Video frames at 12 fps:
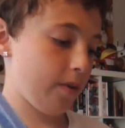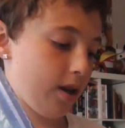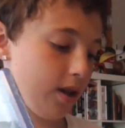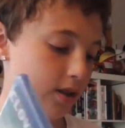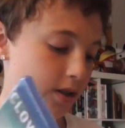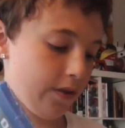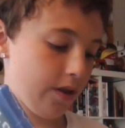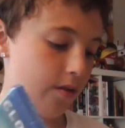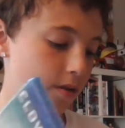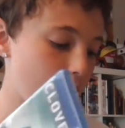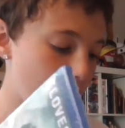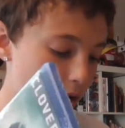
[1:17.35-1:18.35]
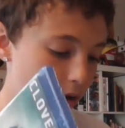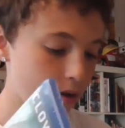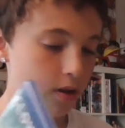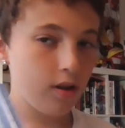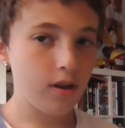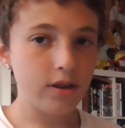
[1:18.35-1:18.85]
Because if you don't
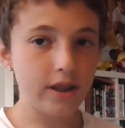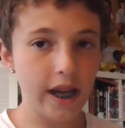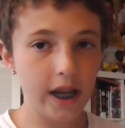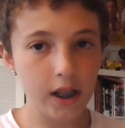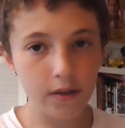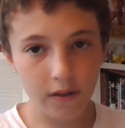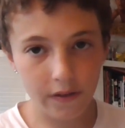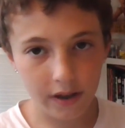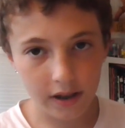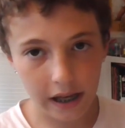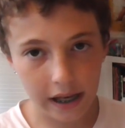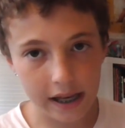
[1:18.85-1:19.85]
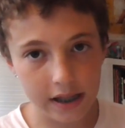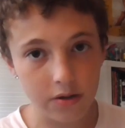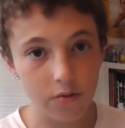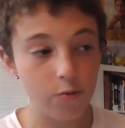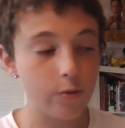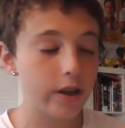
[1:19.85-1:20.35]
know, 10 Cloverfield Lane
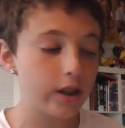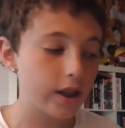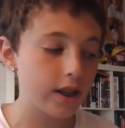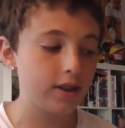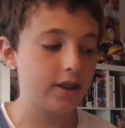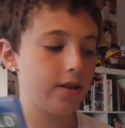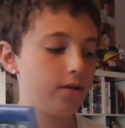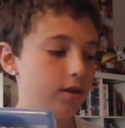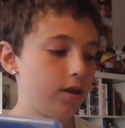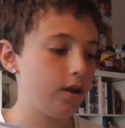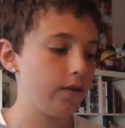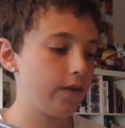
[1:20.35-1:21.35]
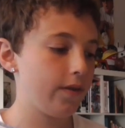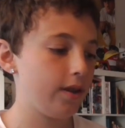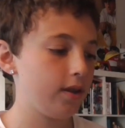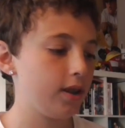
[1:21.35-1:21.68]
isn't really a sequel to Cloverfield.